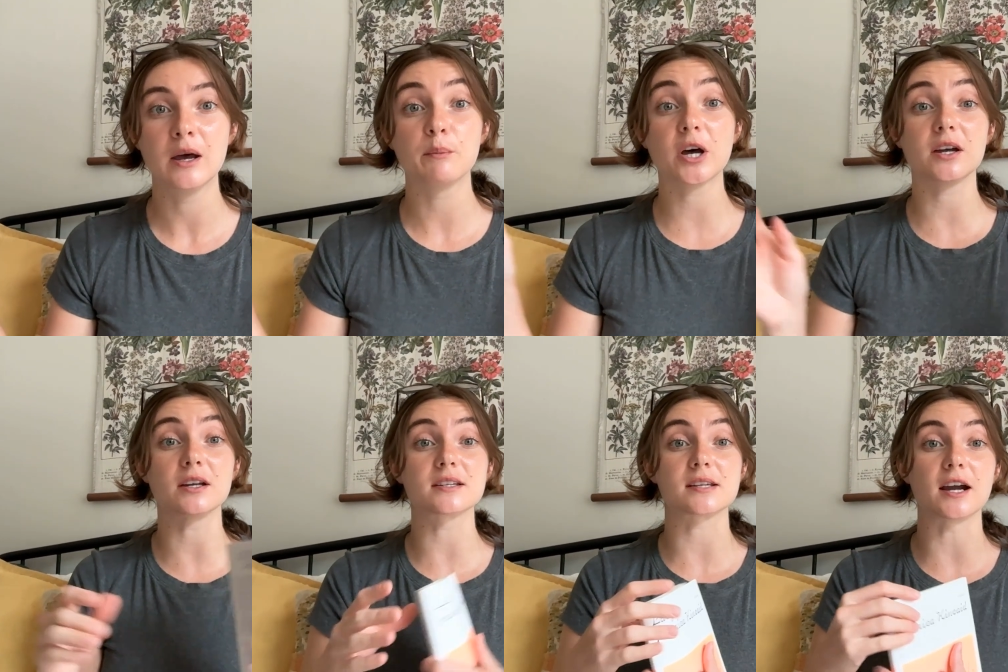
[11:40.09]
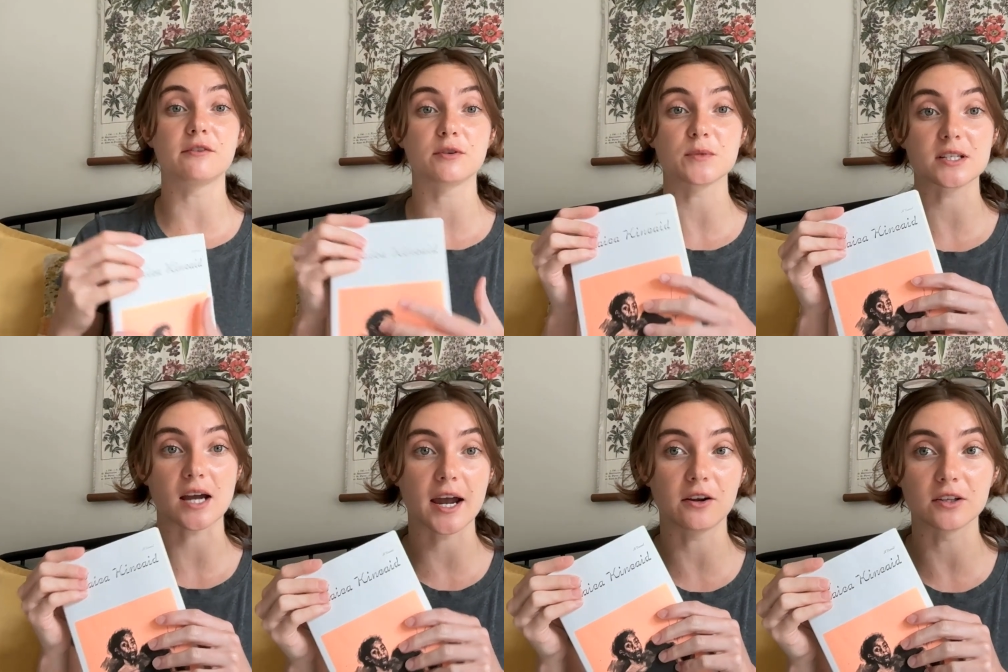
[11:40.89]
But aside from the
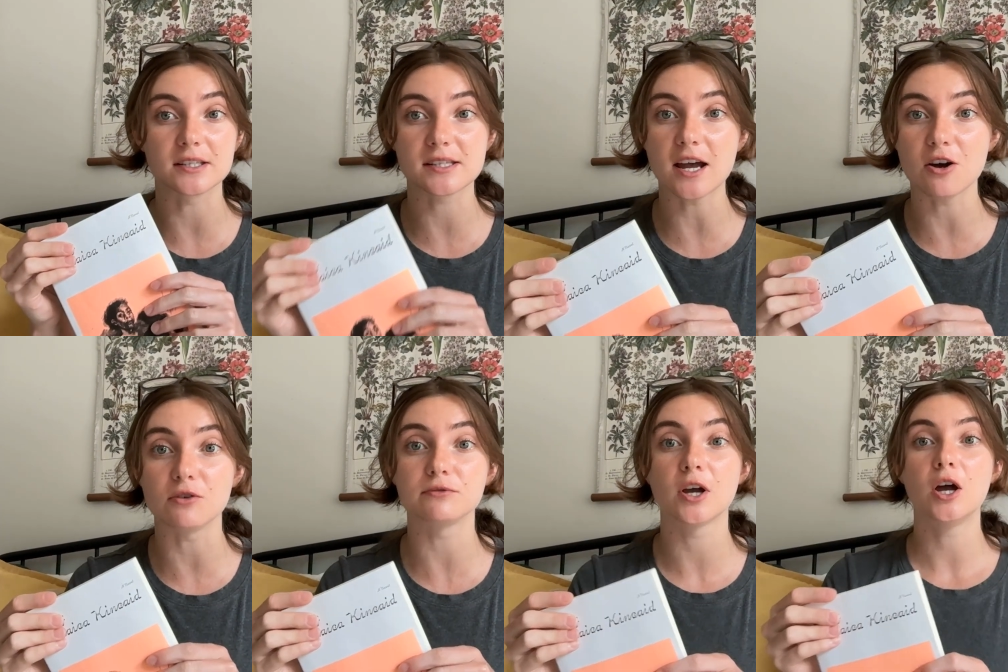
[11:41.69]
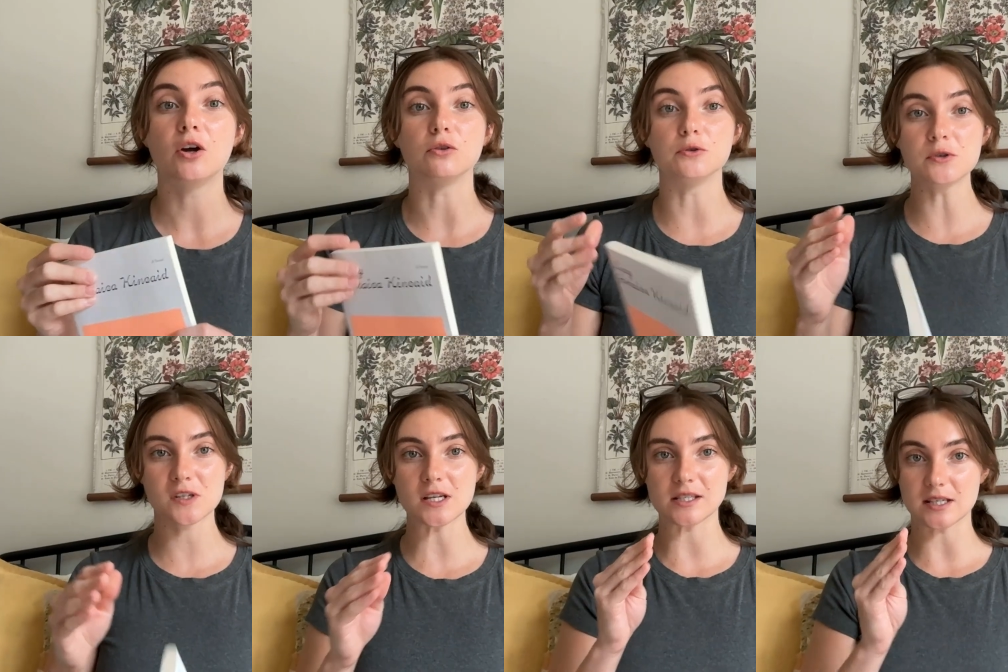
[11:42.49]
title itself,
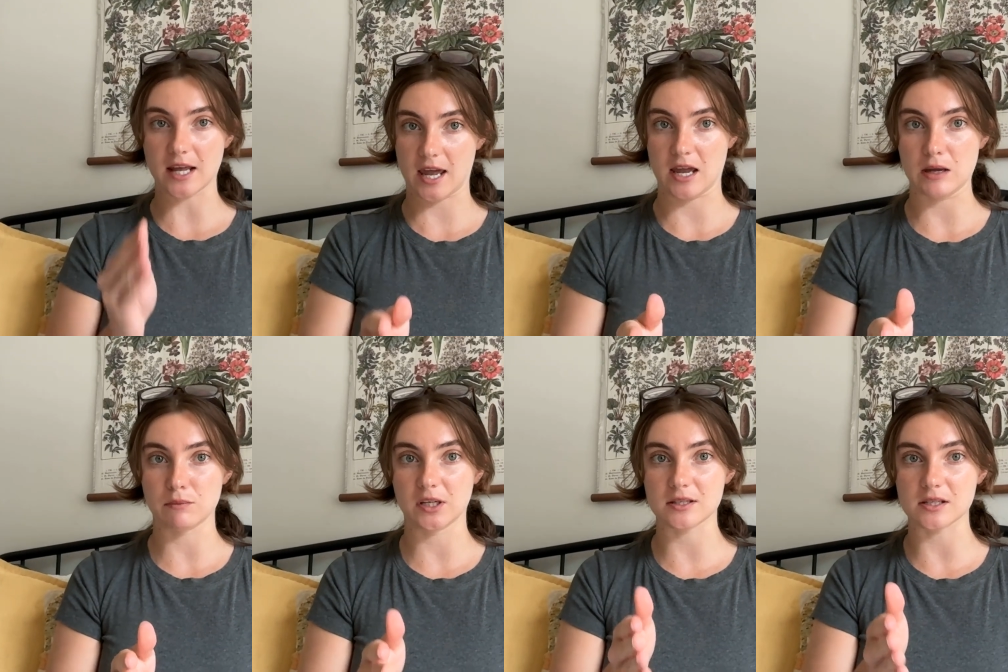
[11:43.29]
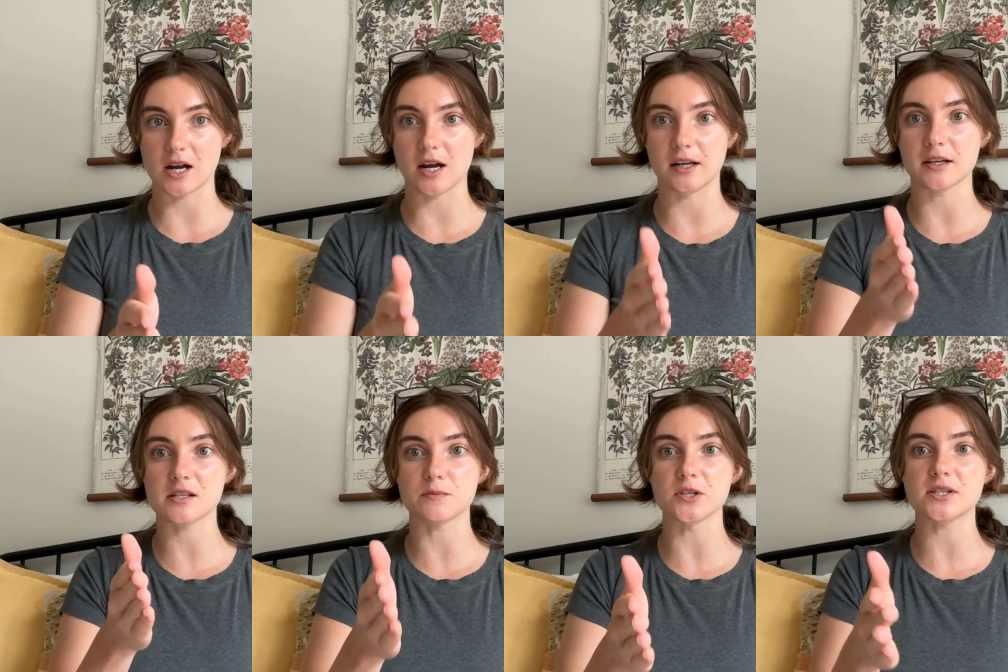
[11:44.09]
Lucy's name is not
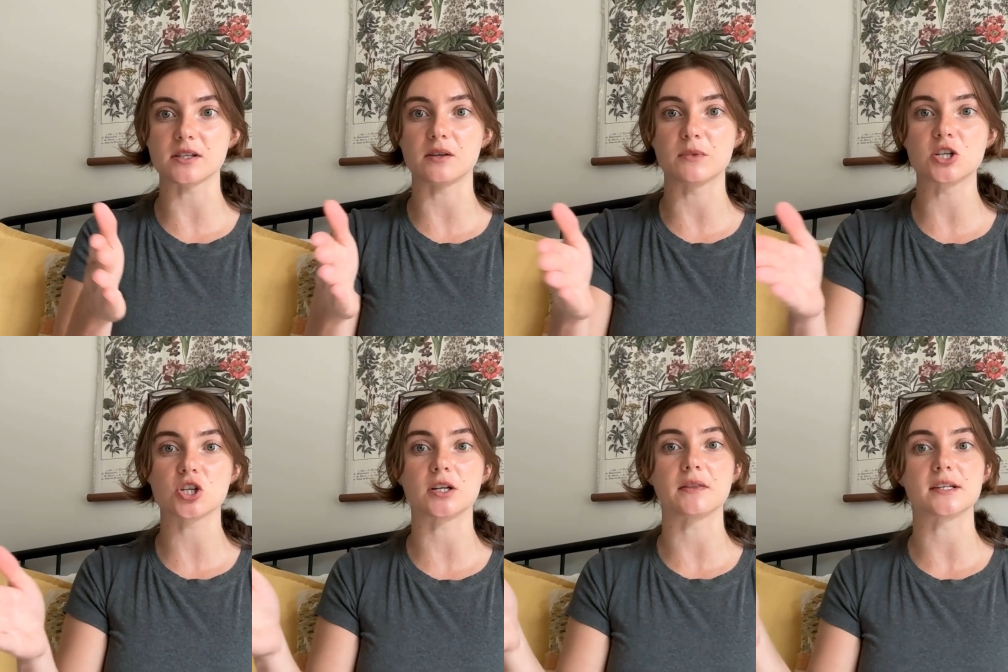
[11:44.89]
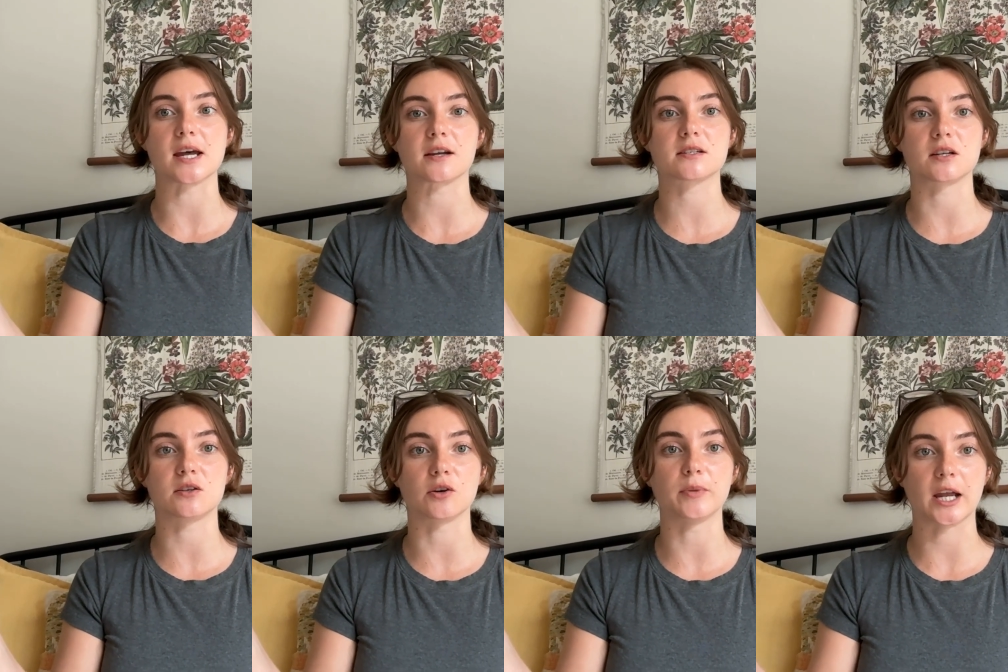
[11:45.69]
explicitly mentioned in the text
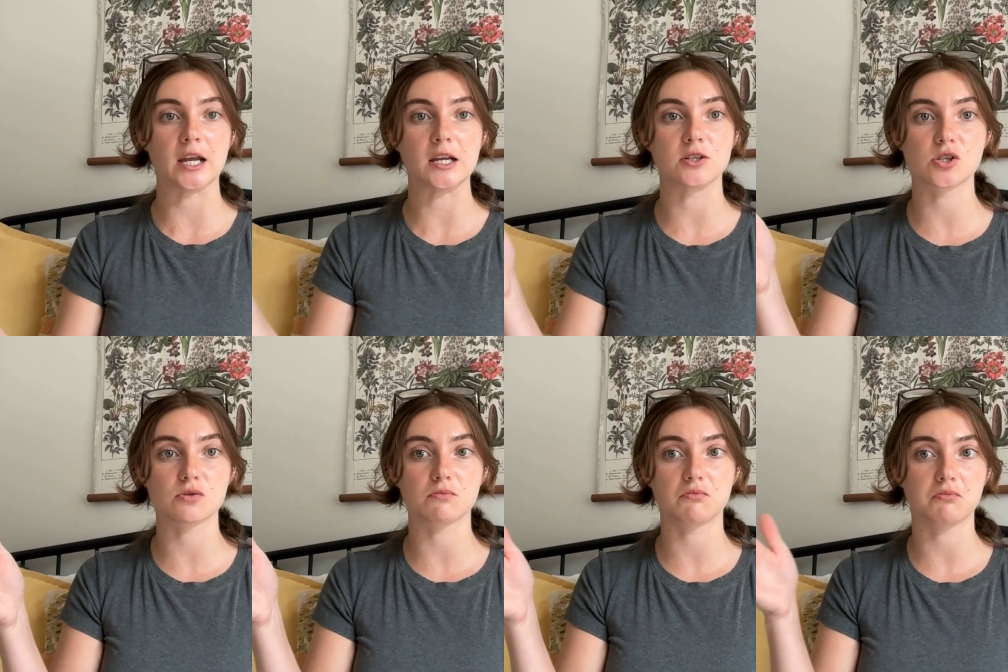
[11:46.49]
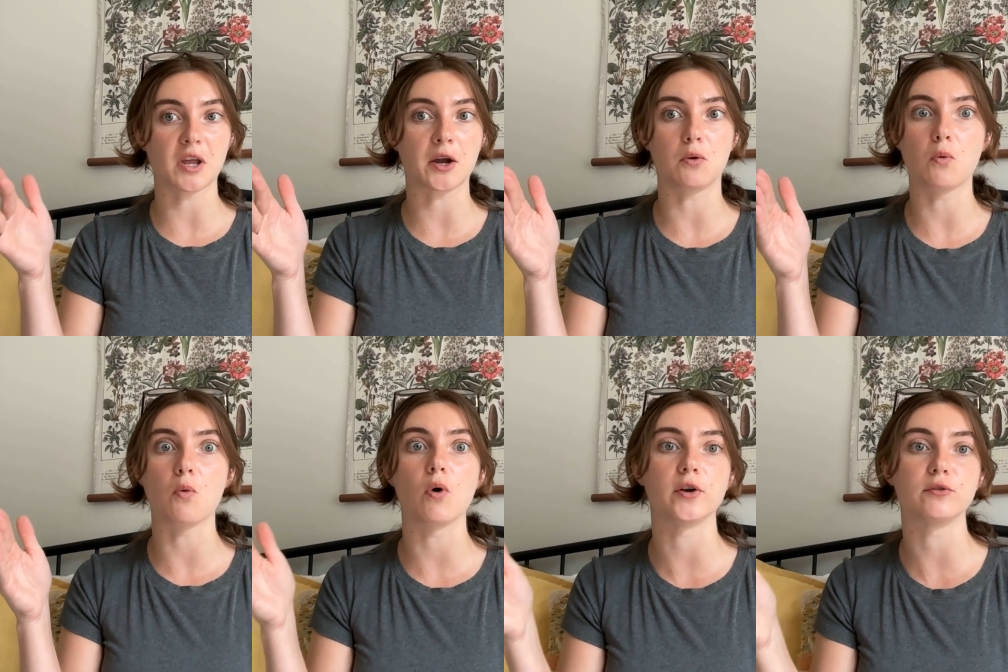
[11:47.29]
until page like
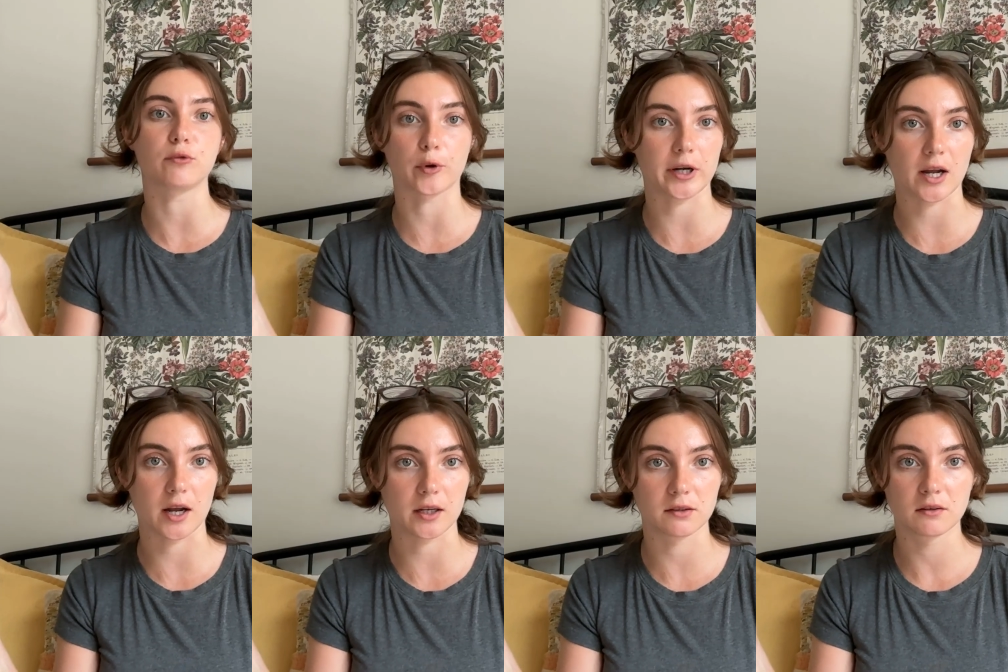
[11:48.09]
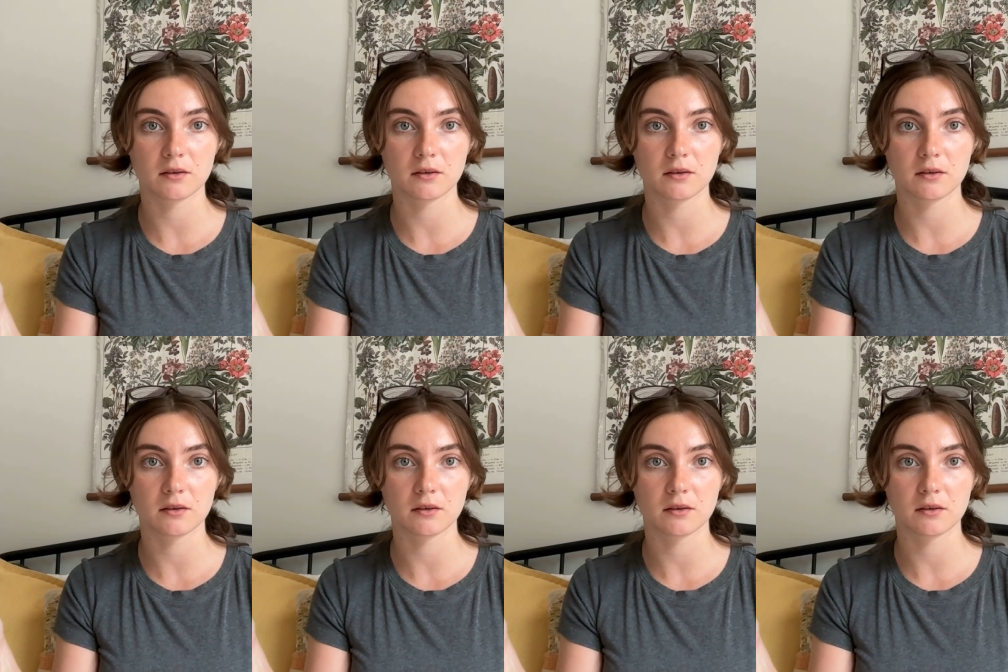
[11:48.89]
149.